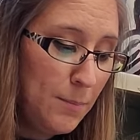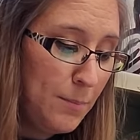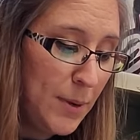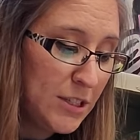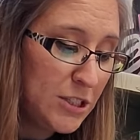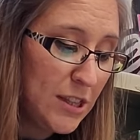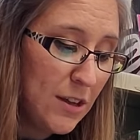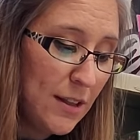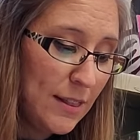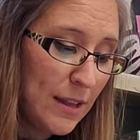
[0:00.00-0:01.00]
but she
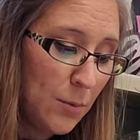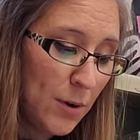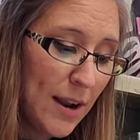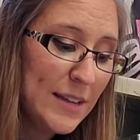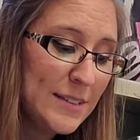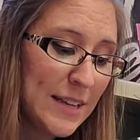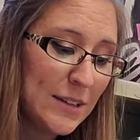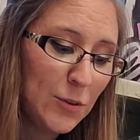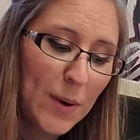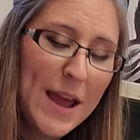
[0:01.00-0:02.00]
thought they were nice
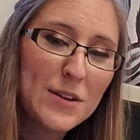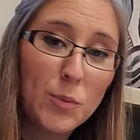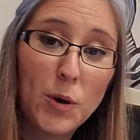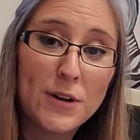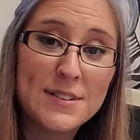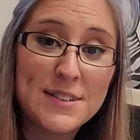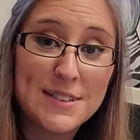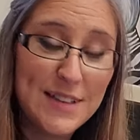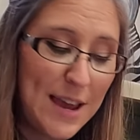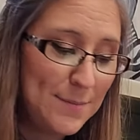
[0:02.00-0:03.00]
and grand words to
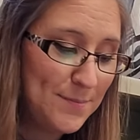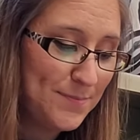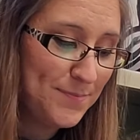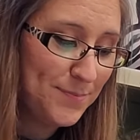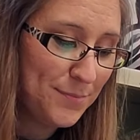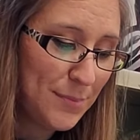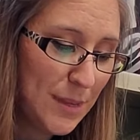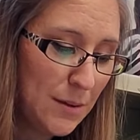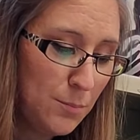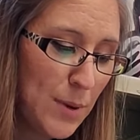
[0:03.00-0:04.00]
say.
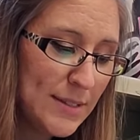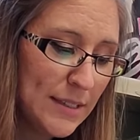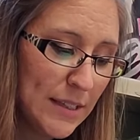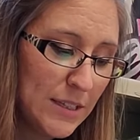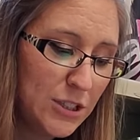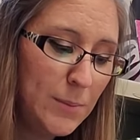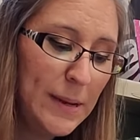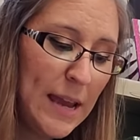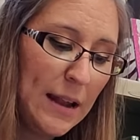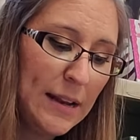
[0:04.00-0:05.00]
Presently she
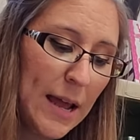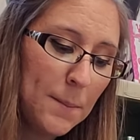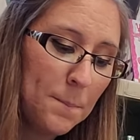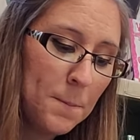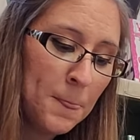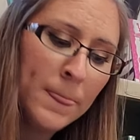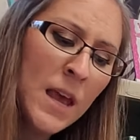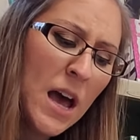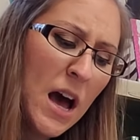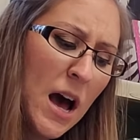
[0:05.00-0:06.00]
began again.
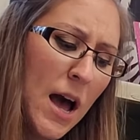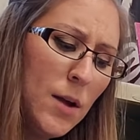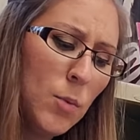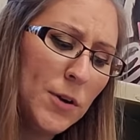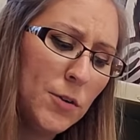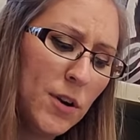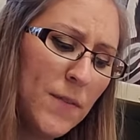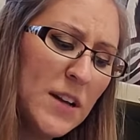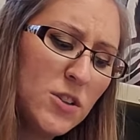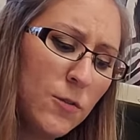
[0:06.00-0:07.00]
I wonder
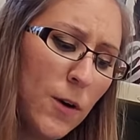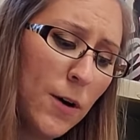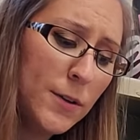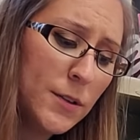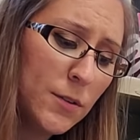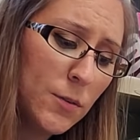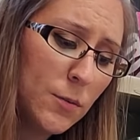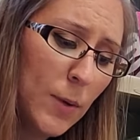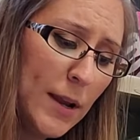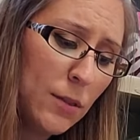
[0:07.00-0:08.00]
if I shall fall
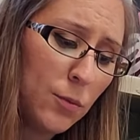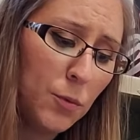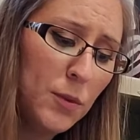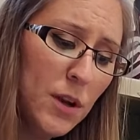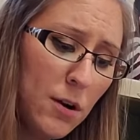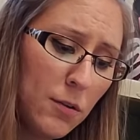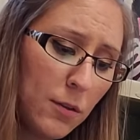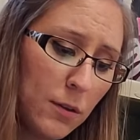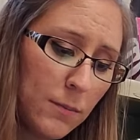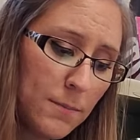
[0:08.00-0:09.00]
right through the
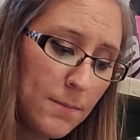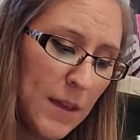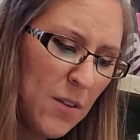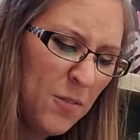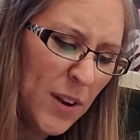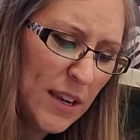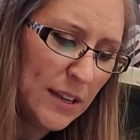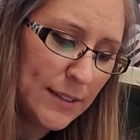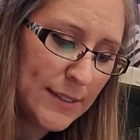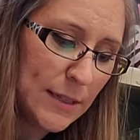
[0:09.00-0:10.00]
earth. How funny
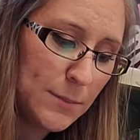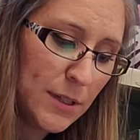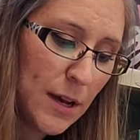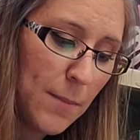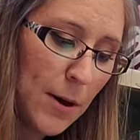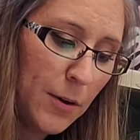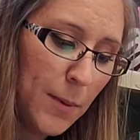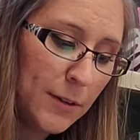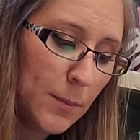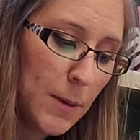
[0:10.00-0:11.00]
it'll seem to come out
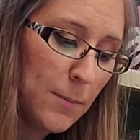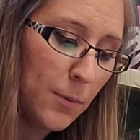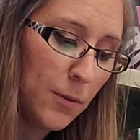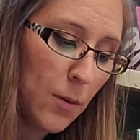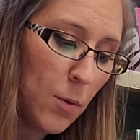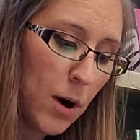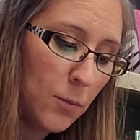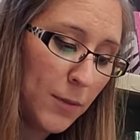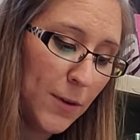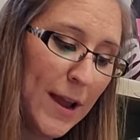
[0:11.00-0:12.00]
among the people that walk
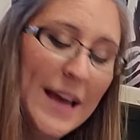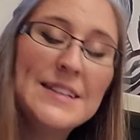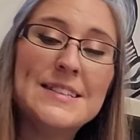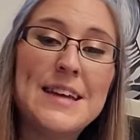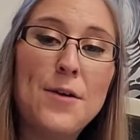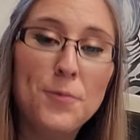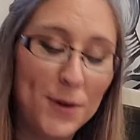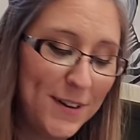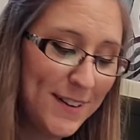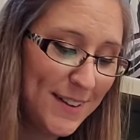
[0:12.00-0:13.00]
with their heads
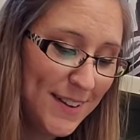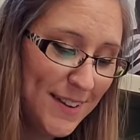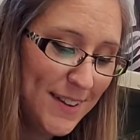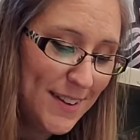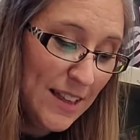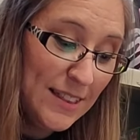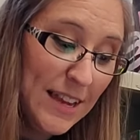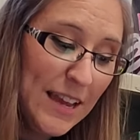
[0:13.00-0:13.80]
downward. The